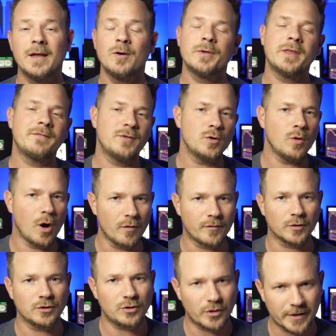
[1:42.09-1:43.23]
with a view
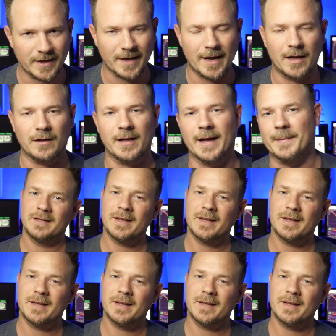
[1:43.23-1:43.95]
overlooking LA.